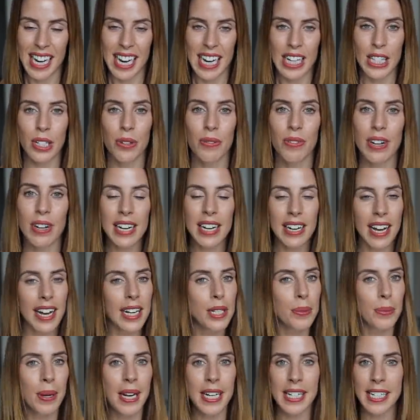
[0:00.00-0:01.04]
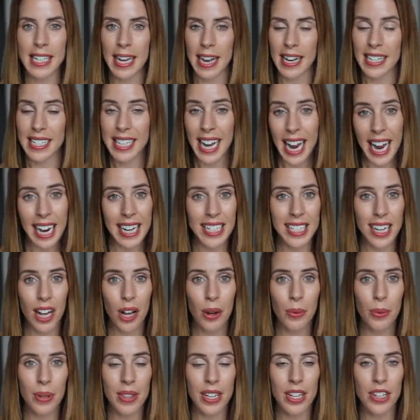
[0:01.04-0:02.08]
It's a nice way to get
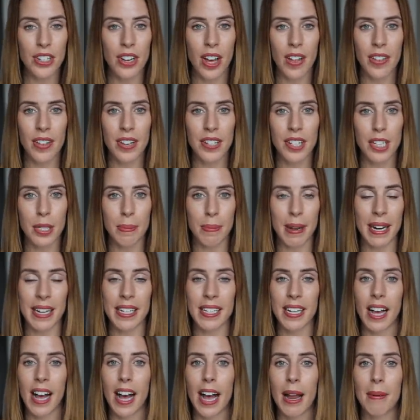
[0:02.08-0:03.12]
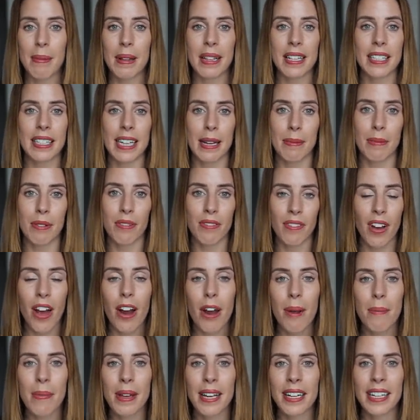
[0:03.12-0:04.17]
tactile with each other, to spend time in the same
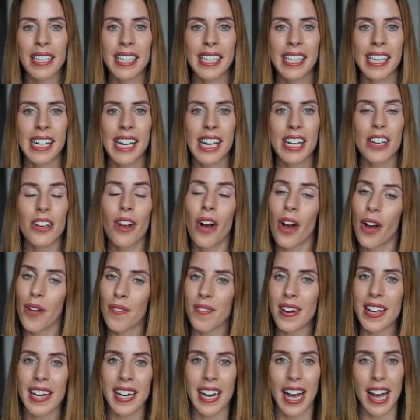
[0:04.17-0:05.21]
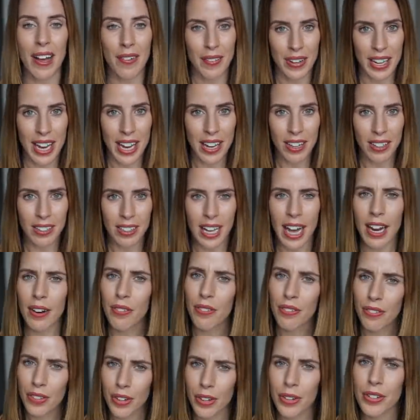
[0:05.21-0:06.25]
environment. You're hopefully going to have a giggle, and
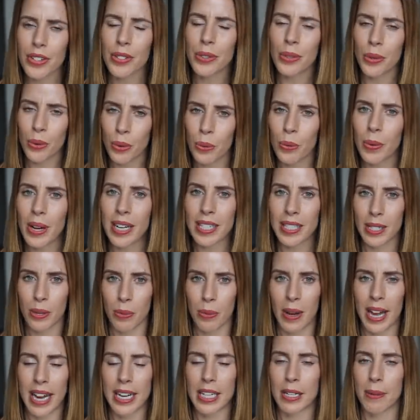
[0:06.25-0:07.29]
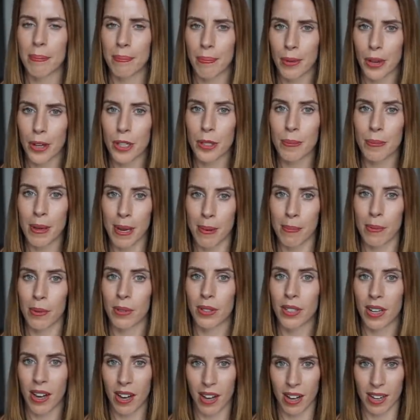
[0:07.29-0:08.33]
food is always the way to most
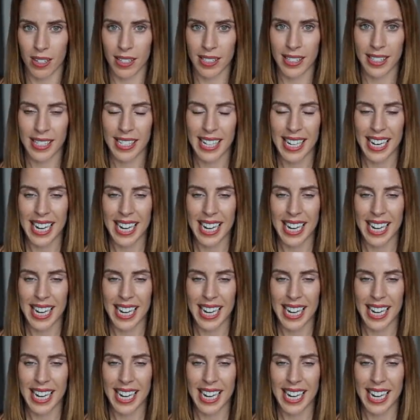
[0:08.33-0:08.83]
people's hearts.